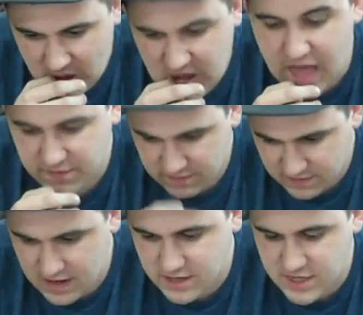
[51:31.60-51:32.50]

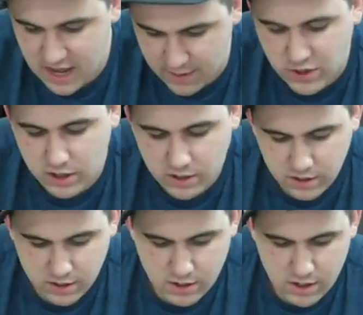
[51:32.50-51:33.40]
Yes, 10 inch diameter.
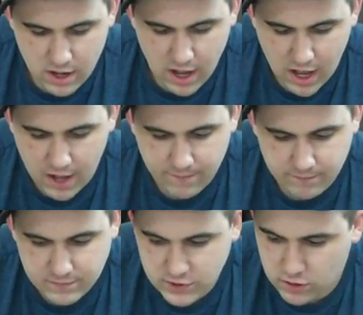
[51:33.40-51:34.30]
Um,
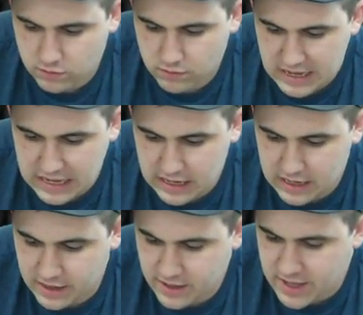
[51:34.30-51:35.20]
so
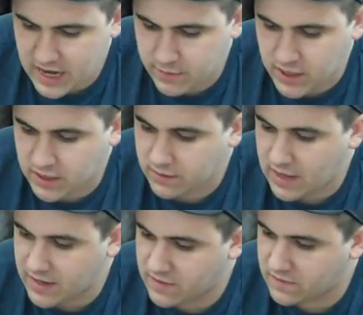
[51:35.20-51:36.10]
uh, other than that, I mean,
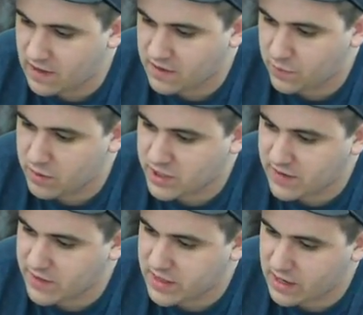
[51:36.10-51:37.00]
that's that's pretty much
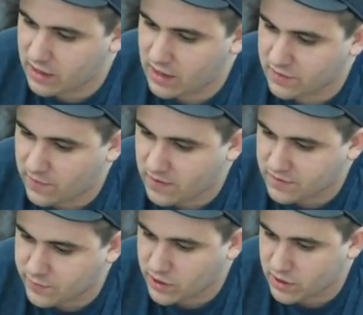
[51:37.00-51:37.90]
everything as far
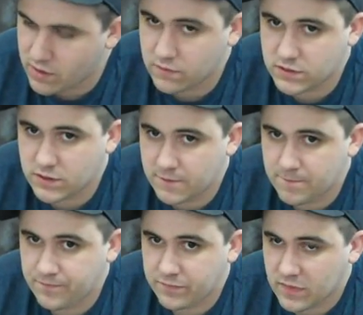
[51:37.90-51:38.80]
as nuclear
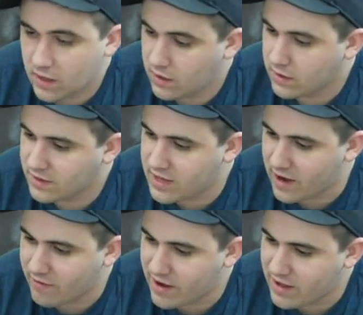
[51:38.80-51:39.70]
launch detected. Yeah,
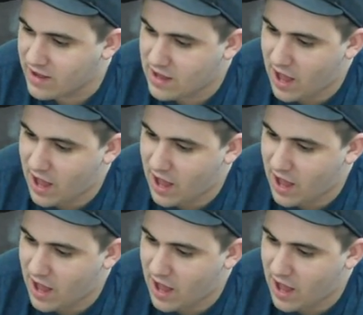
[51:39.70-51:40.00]
right.